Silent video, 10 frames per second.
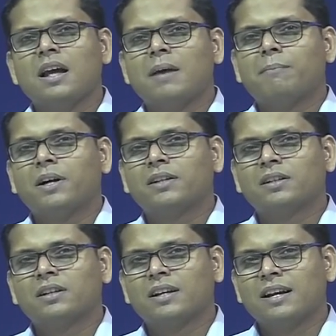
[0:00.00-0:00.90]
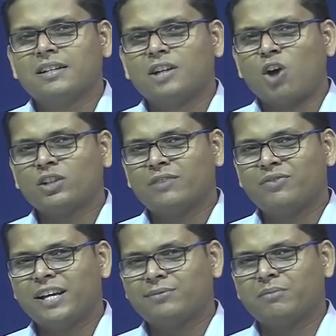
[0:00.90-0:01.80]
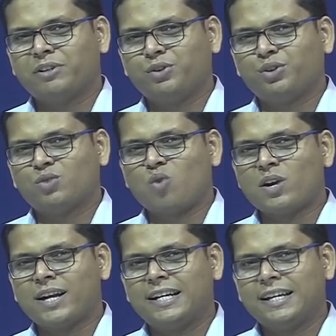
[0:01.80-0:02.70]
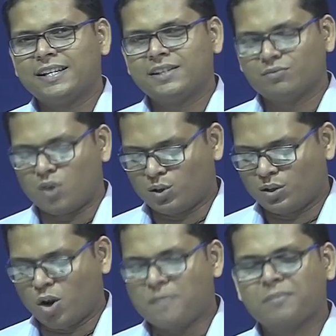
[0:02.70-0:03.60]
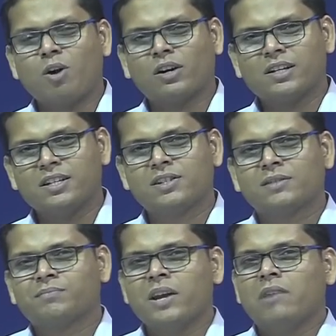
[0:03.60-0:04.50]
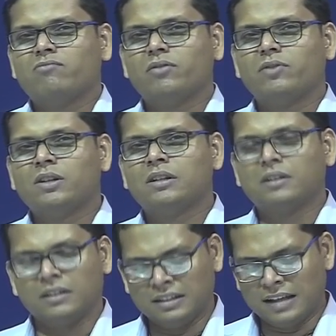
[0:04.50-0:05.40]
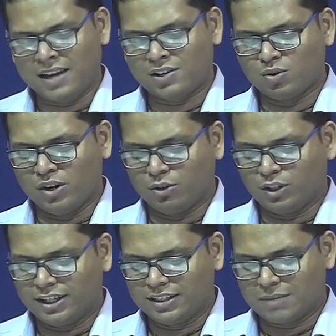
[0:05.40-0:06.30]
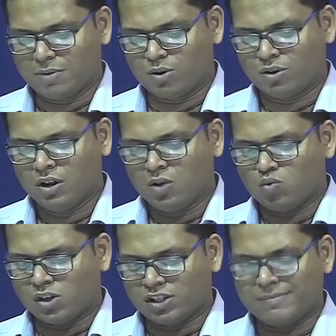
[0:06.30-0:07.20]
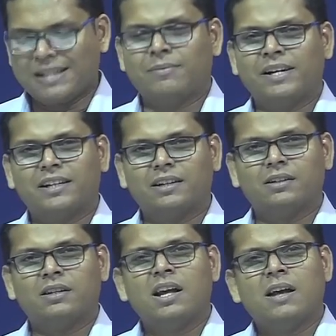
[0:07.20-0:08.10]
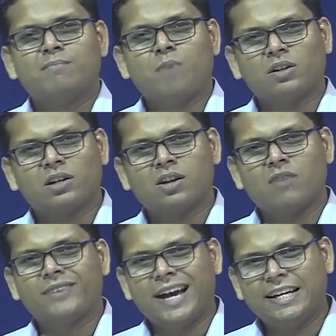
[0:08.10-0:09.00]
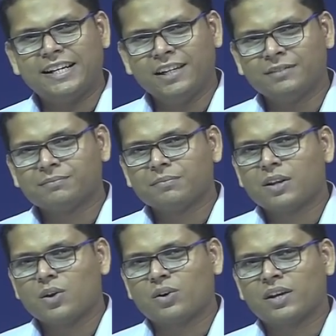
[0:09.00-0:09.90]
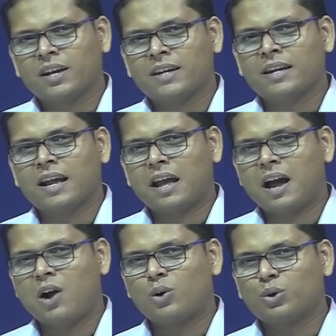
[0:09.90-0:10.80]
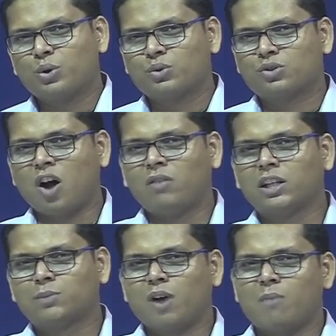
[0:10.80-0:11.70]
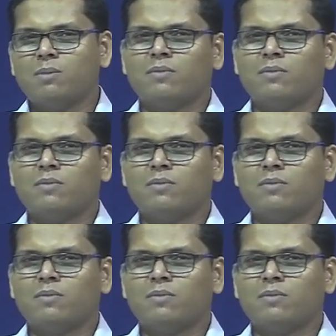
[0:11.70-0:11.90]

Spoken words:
but now that we have some intuition of what LDA is, what topic model is, we will next go into details about what is the mathematical model of LDA, okay, and how do you solve this problem